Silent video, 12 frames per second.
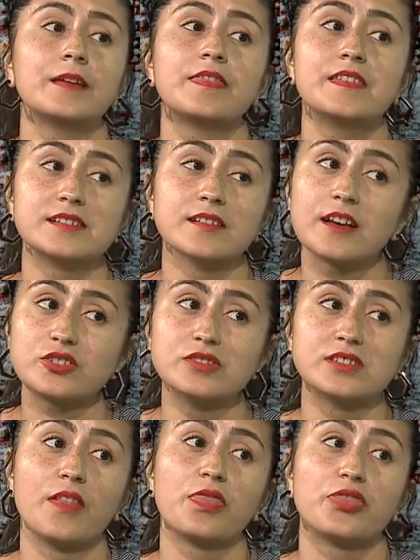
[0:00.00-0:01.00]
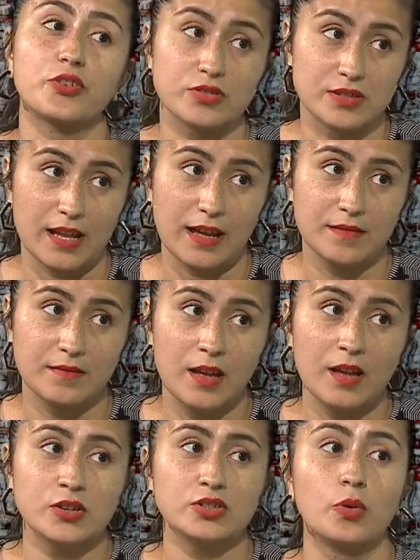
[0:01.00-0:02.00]
This election's on Thursday.
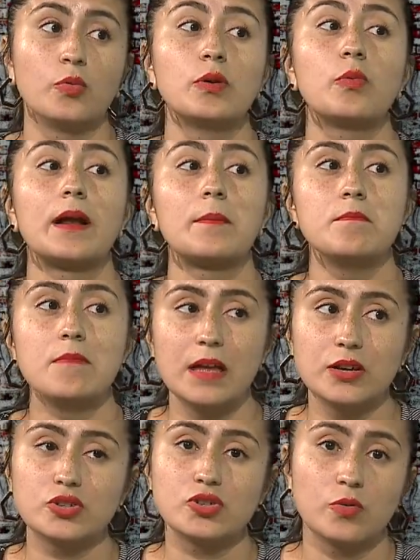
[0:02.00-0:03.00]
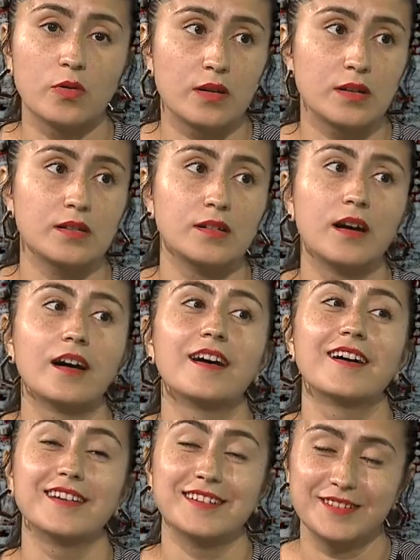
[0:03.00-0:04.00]
So we want to make sure,
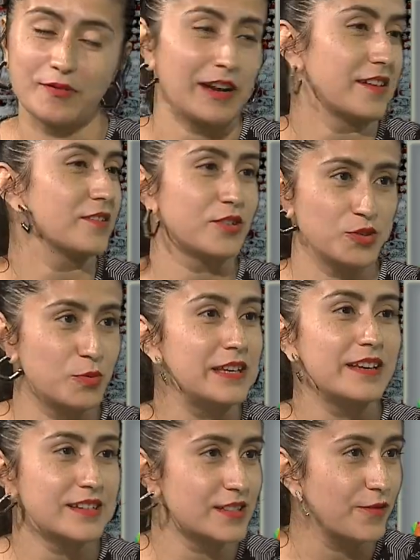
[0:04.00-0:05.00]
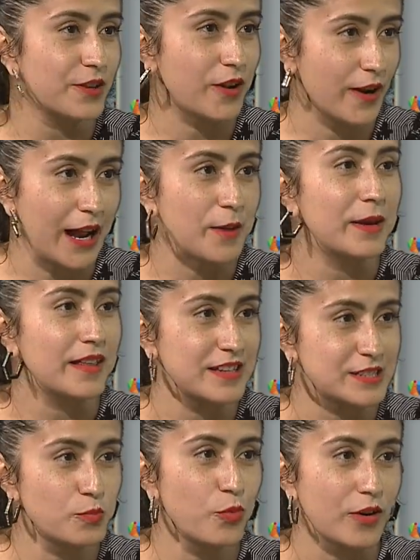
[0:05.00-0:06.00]
because we needed to figure out how to make
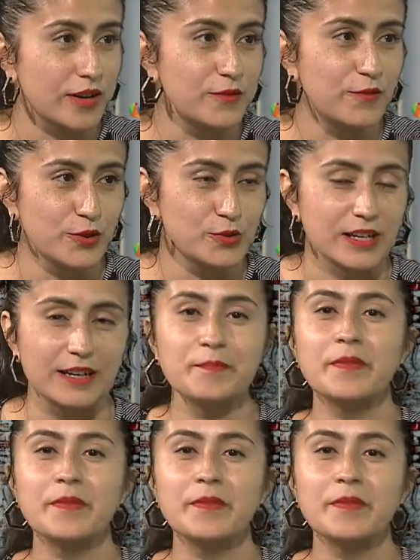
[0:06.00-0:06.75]
this more confusing.